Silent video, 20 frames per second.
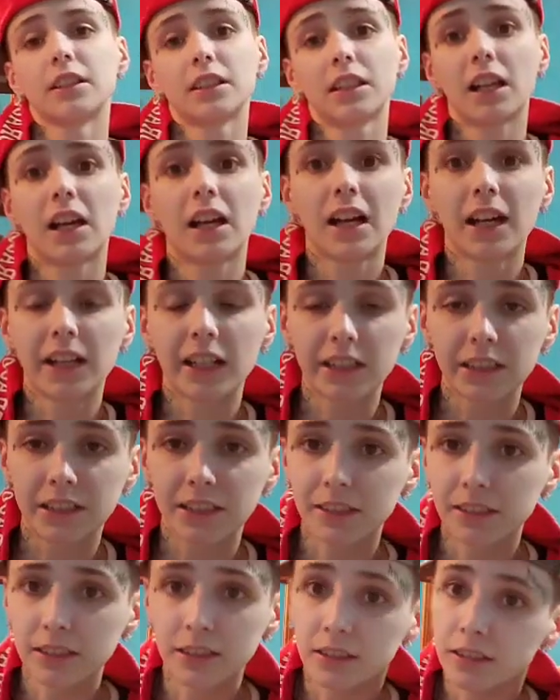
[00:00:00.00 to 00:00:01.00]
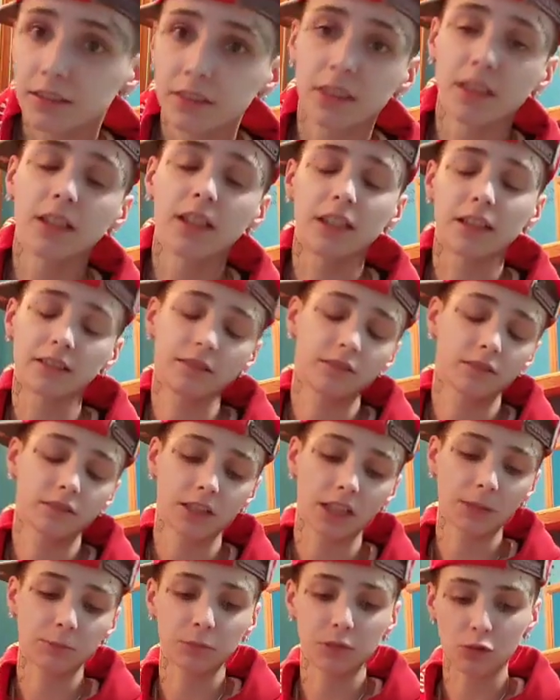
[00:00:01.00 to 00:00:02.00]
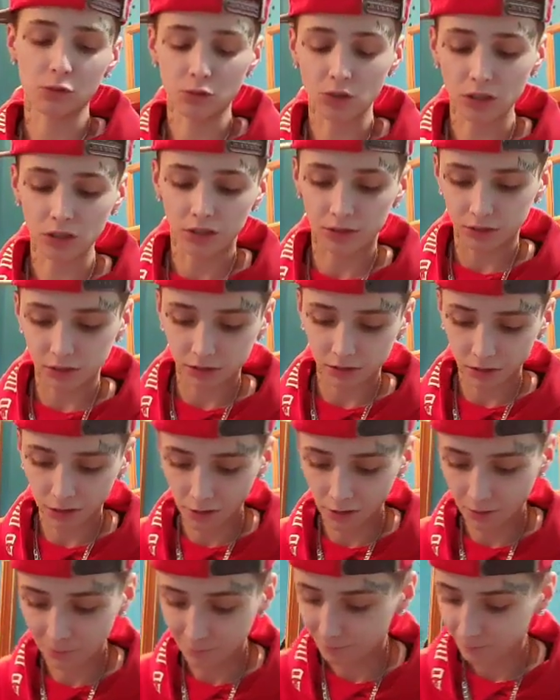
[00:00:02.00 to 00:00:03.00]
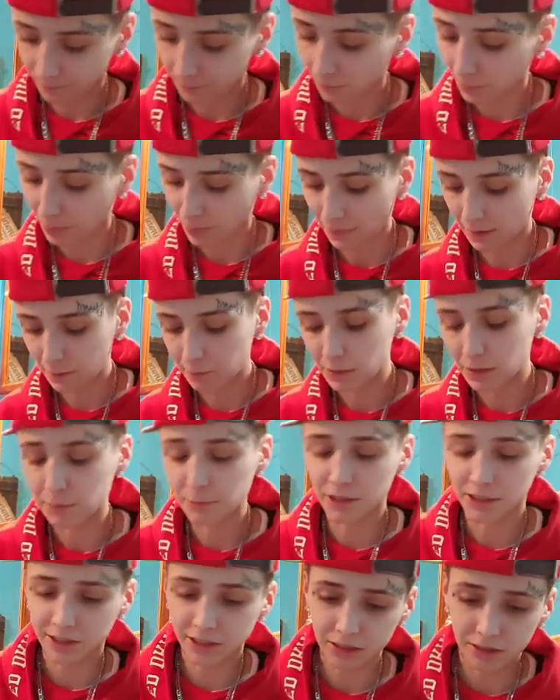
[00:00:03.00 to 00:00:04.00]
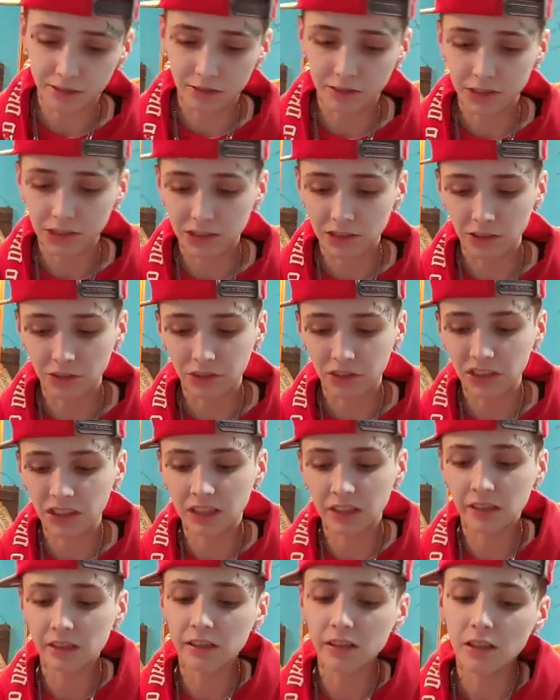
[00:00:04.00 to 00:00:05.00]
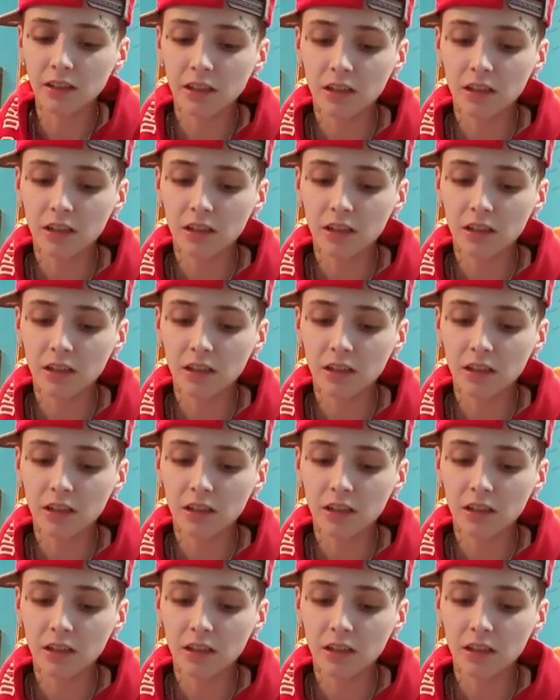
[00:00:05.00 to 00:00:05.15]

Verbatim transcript: nah i didn't i kept the drugs um me and my sister did our thing